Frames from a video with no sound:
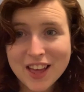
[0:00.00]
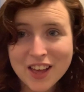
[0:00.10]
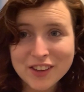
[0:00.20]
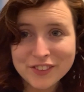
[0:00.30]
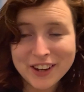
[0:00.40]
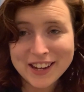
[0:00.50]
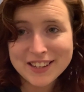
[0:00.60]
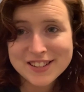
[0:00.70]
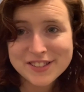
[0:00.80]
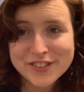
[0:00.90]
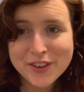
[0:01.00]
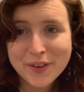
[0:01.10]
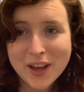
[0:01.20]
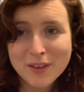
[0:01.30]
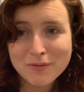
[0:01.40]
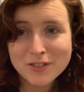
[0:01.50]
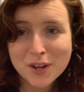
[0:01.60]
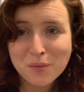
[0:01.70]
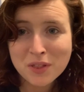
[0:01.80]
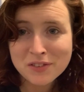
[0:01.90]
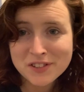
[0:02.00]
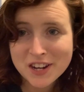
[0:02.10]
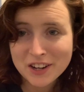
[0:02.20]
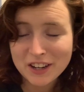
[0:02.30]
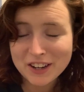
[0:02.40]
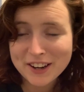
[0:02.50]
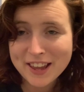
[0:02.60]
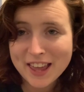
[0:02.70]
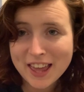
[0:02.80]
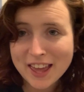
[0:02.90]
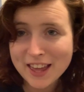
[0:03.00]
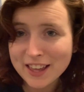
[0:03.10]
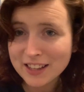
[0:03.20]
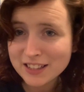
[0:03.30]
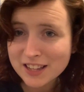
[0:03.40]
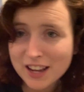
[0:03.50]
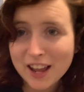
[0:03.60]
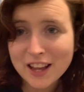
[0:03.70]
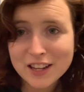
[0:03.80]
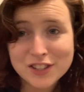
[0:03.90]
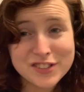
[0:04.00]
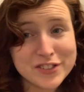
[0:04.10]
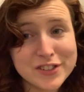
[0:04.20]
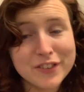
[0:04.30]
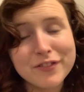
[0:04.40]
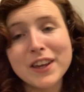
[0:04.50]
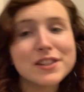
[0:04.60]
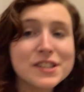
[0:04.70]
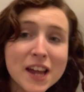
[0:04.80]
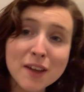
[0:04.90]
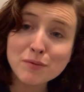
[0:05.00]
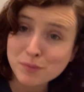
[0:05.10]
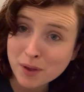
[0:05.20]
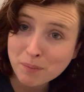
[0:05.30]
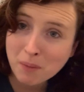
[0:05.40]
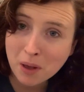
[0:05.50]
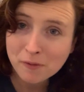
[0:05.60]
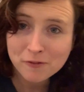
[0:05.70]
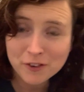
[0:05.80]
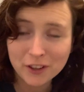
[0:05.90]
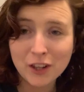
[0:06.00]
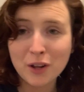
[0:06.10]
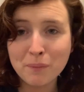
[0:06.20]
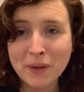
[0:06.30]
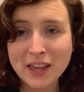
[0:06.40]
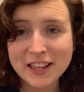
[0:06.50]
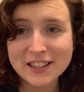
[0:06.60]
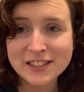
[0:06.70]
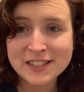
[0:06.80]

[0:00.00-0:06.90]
Alright, so I'm done with dinner and I just FaceTimed my mom for a little bit,